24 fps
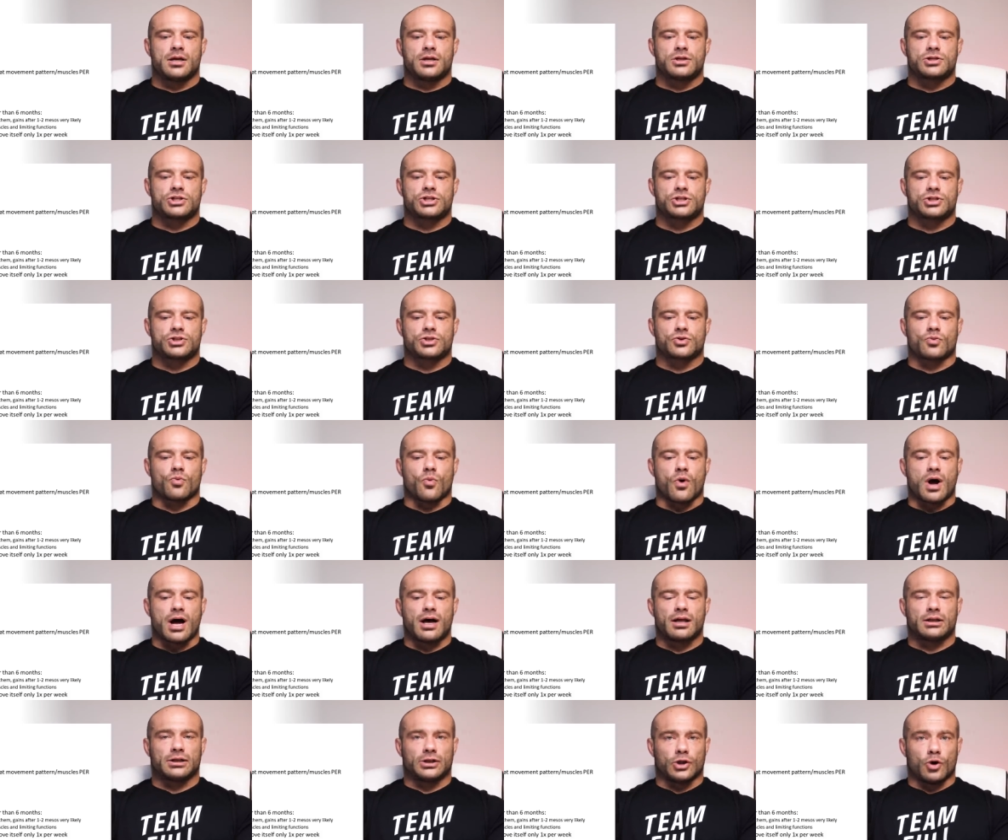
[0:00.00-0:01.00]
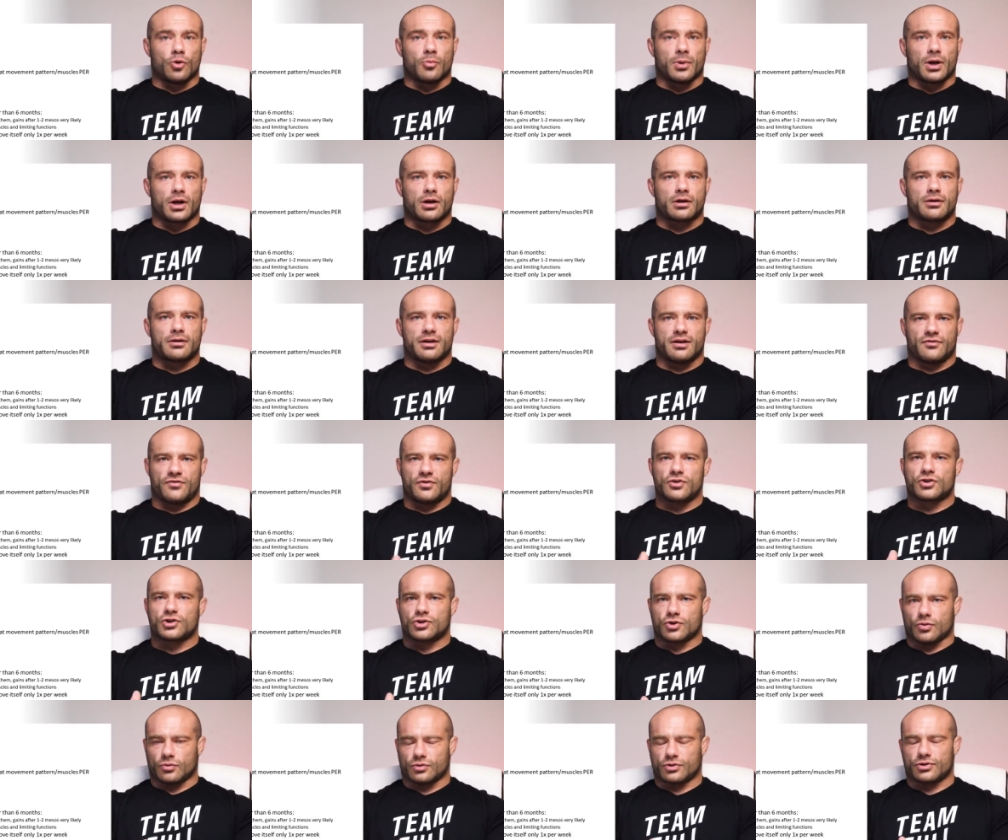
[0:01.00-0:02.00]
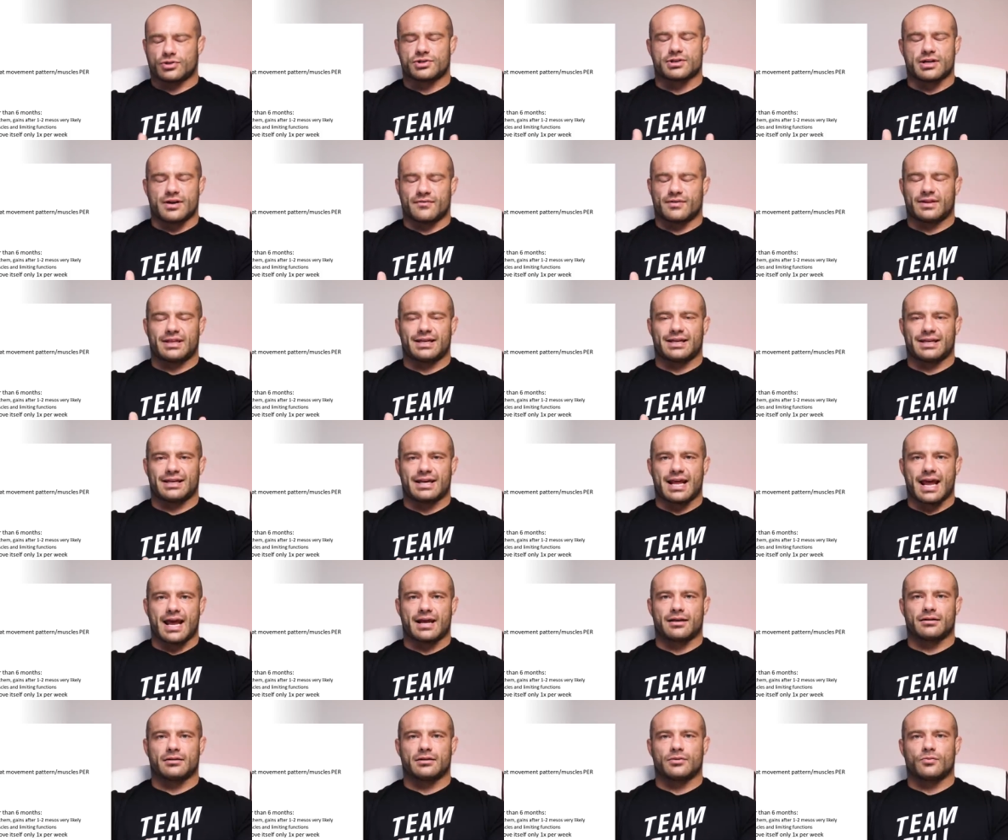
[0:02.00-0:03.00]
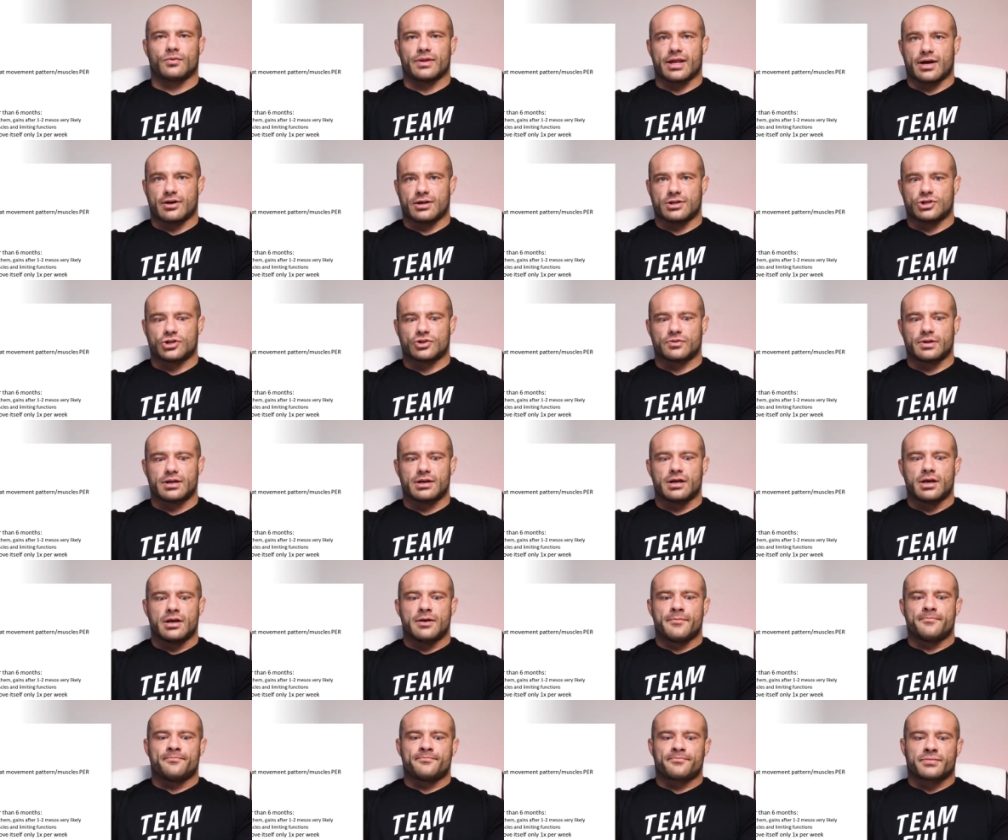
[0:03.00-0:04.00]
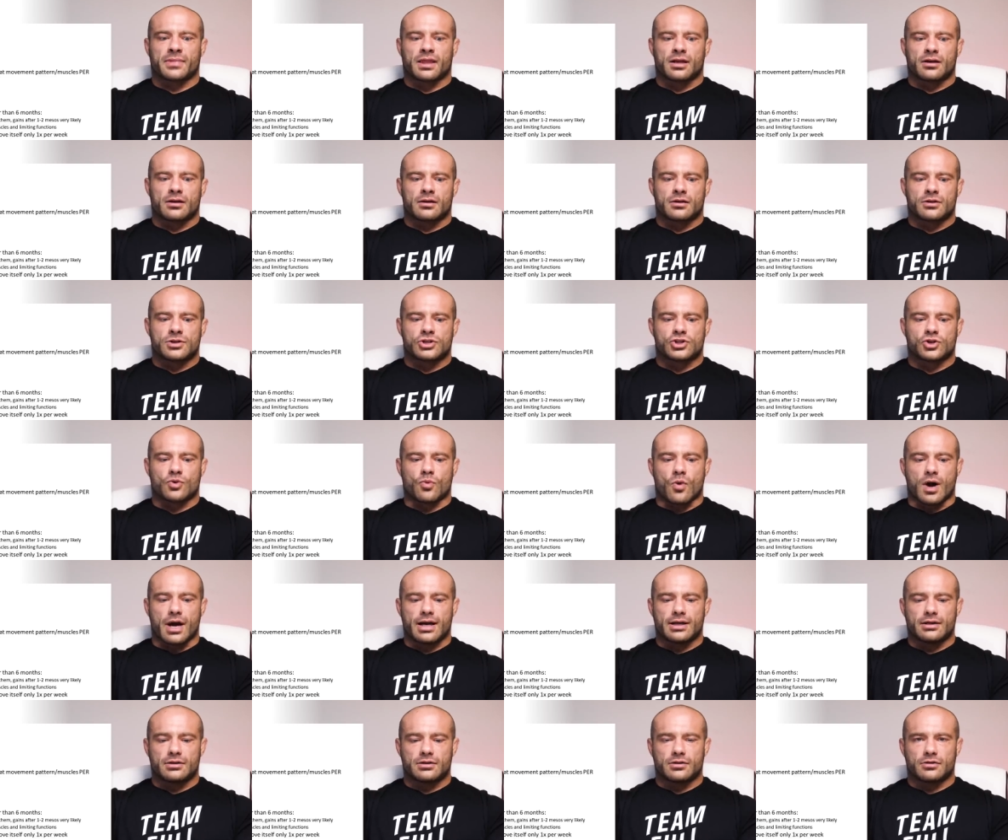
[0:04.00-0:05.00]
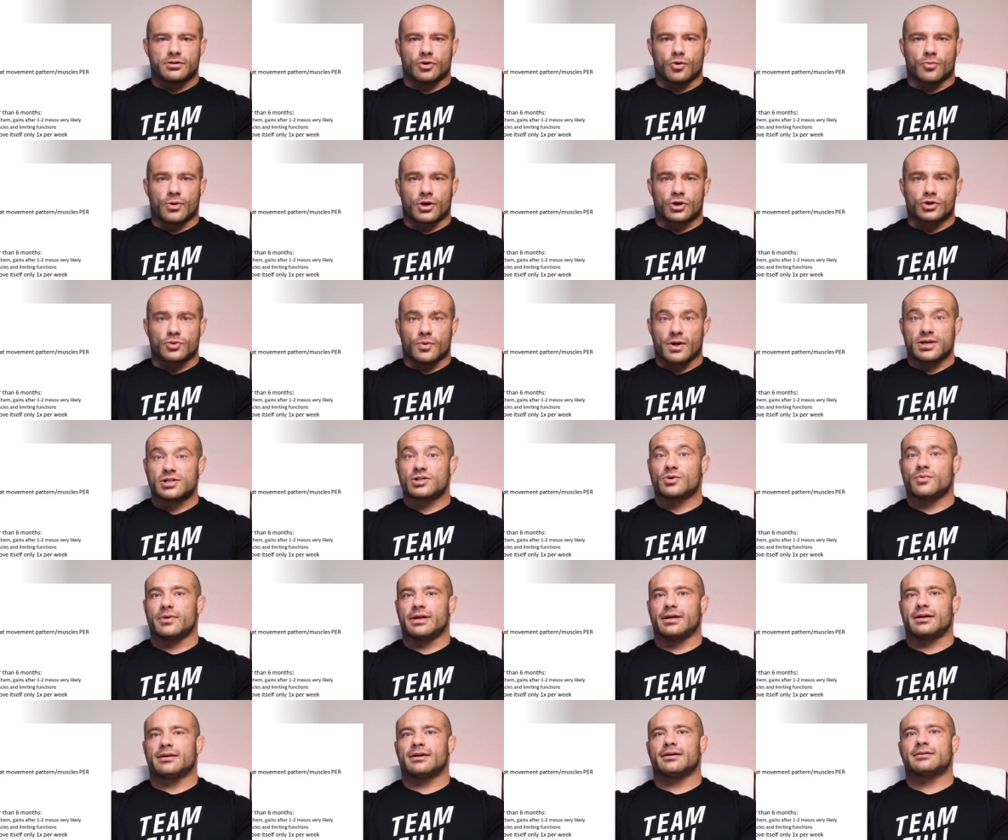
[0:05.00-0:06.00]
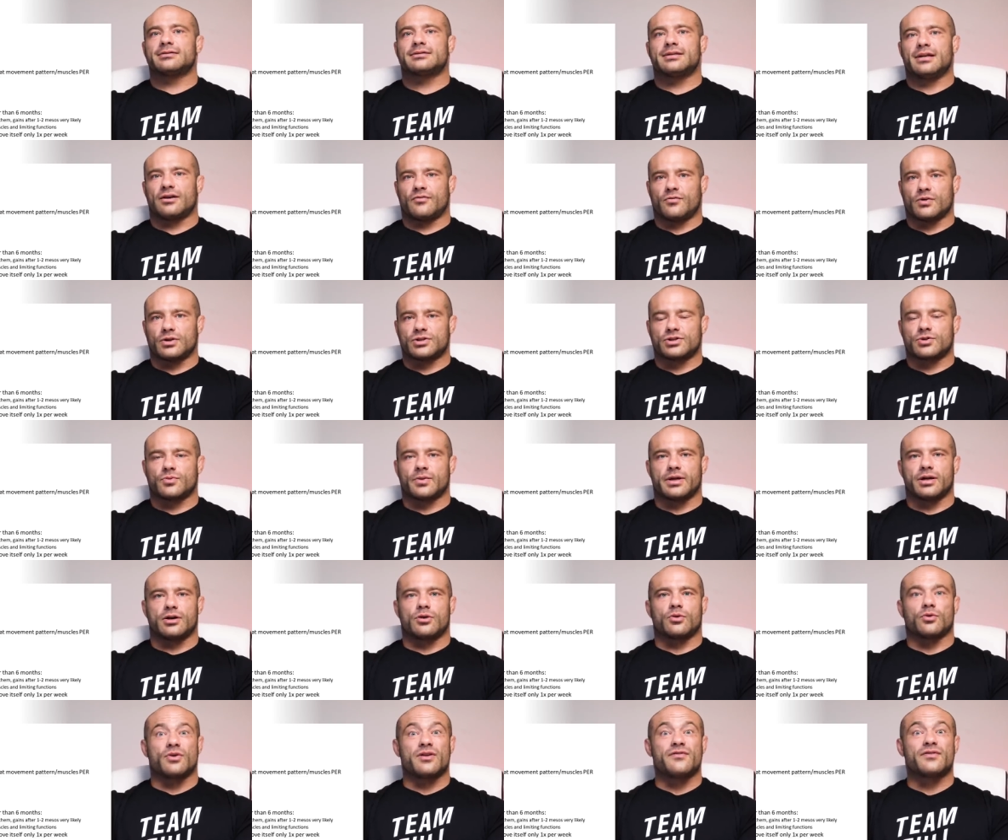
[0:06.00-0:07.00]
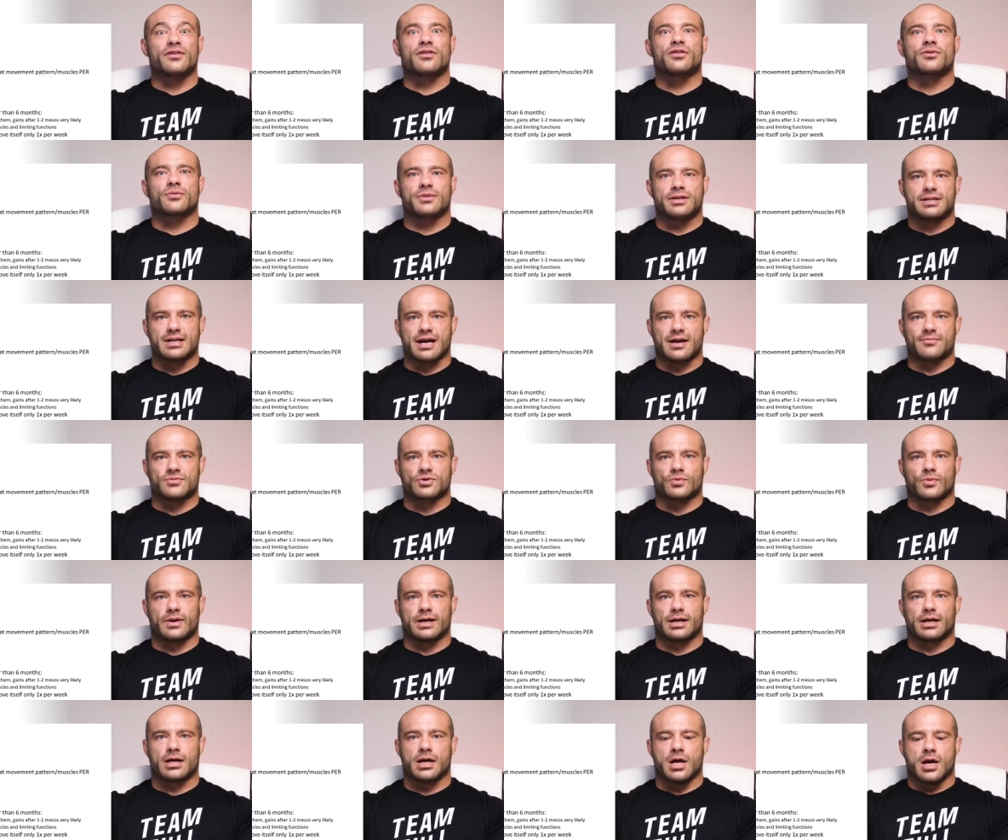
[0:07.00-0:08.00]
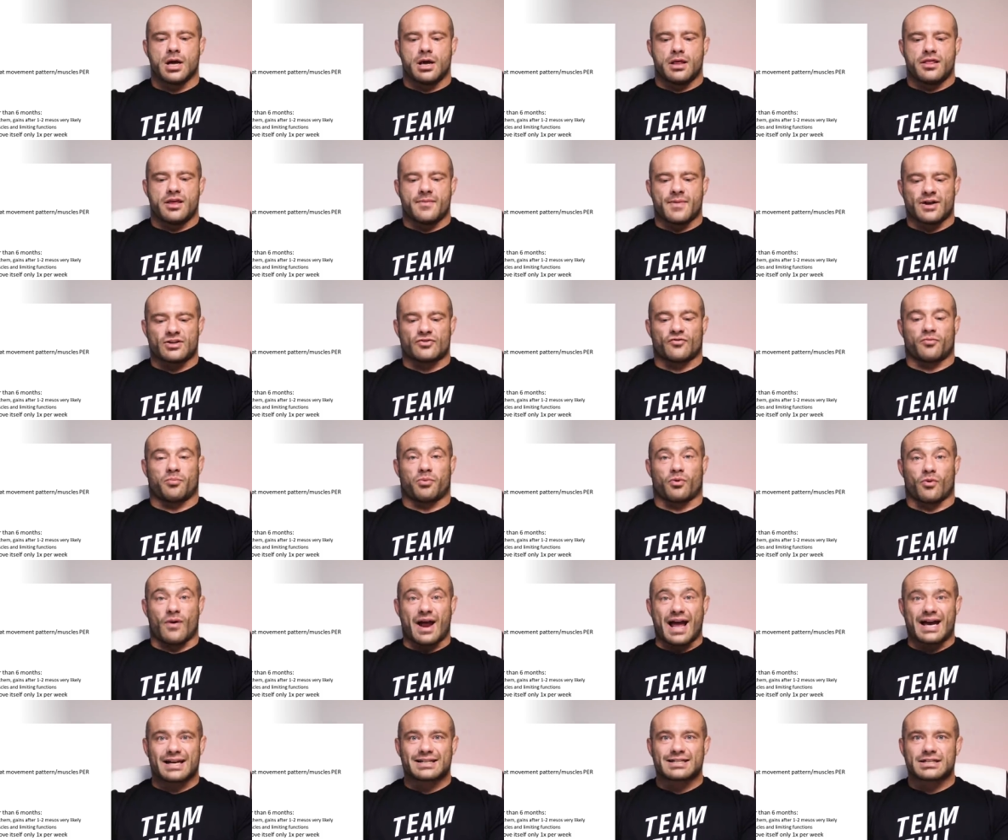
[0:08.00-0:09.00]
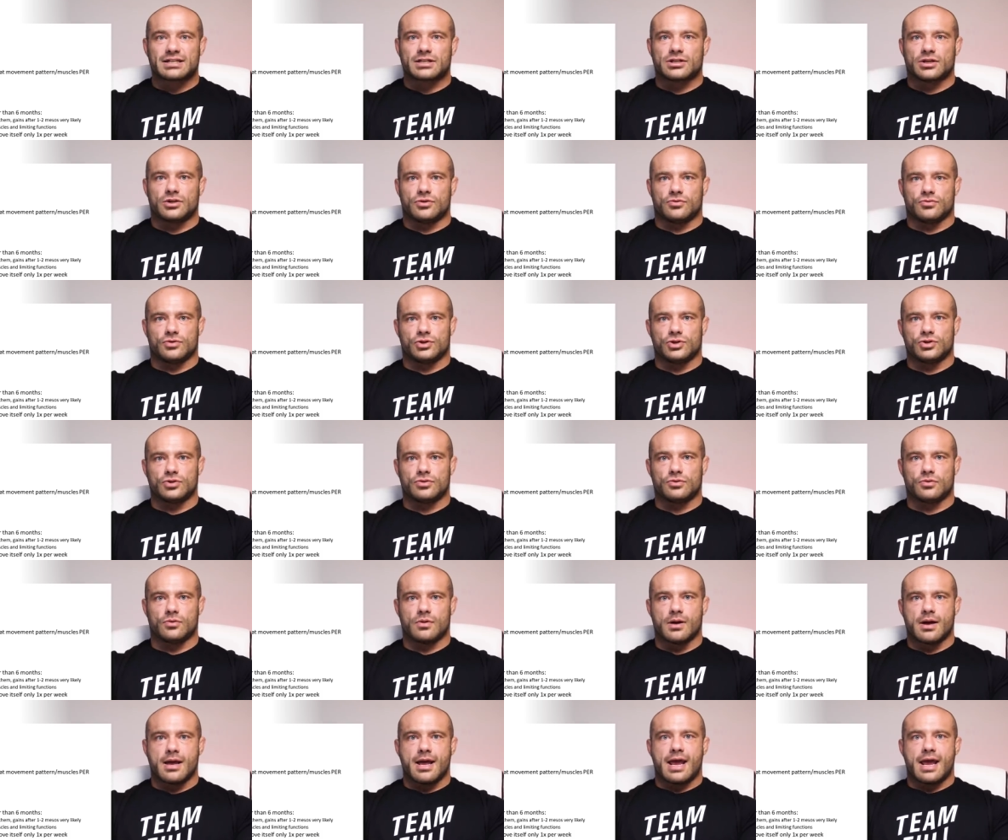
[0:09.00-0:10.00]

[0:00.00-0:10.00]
squat low bar if your shoulders and everything can handle it without injury, squat low bar twice a week instead of once a week or even three times a week. The amount of practice that you do